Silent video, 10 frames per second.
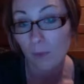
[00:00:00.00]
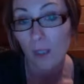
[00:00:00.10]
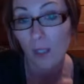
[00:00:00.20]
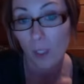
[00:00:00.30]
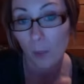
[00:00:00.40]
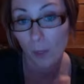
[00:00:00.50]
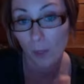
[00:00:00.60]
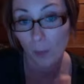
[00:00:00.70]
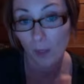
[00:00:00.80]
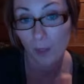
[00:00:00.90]
that you want to
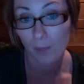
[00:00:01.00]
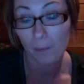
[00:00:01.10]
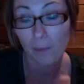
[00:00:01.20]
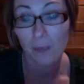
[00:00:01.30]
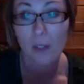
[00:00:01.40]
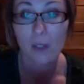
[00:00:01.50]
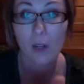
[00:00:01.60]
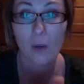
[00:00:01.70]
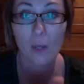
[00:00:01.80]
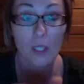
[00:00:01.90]
work.
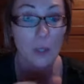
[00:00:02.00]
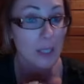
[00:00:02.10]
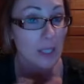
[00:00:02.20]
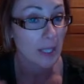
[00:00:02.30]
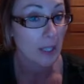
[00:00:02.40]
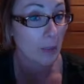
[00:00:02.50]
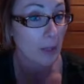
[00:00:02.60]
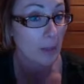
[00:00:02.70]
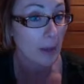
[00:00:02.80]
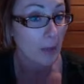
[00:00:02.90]
So, and you can take it
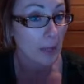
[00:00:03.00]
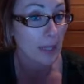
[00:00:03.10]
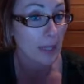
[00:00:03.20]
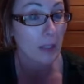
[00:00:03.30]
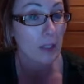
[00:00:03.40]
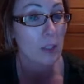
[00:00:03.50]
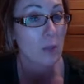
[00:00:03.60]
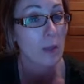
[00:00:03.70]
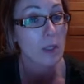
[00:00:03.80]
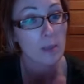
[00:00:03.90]
week by week unless you
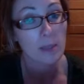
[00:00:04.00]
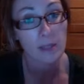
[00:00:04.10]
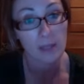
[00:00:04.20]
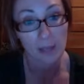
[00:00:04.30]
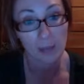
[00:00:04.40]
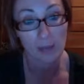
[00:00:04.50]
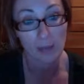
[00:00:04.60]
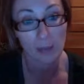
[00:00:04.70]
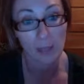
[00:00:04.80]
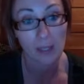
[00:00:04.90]
want it to be the same
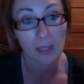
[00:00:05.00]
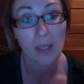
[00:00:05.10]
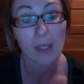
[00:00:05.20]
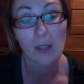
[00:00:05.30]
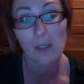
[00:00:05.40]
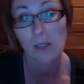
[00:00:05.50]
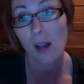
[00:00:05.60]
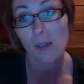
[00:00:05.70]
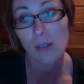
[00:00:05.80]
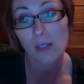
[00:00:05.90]
every week. If your
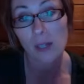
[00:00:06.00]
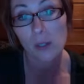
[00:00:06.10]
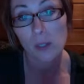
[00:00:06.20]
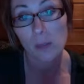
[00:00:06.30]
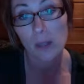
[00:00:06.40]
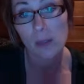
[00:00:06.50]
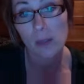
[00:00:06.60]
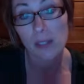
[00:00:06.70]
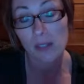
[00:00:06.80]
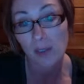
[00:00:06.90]
office hours are Monday,
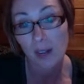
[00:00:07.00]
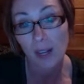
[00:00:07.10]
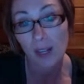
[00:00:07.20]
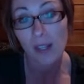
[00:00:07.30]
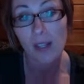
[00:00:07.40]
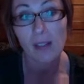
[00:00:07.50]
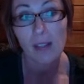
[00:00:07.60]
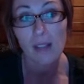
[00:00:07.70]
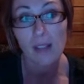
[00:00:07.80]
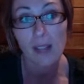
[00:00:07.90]
Wednesday, Friday,
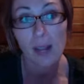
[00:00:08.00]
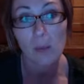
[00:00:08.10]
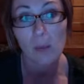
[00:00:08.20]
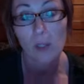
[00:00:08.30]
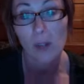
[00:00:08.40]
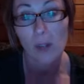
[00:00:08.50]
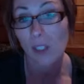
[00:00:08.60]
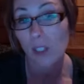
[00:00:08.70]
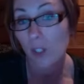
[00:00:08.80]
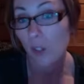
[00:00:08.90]
this is times when you're
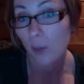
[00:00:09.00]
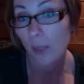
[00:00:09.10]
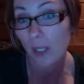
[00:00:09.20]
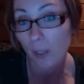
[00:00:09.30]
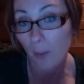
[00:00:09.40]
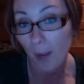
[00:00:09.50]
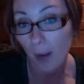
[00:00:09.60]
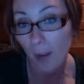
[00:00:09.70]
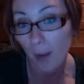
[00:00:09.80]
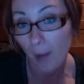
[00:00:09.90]
actually doing your
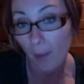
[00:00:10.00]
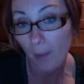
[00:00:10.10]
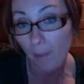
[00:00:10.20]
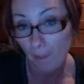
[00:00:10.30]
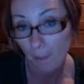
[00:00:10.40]
power hour,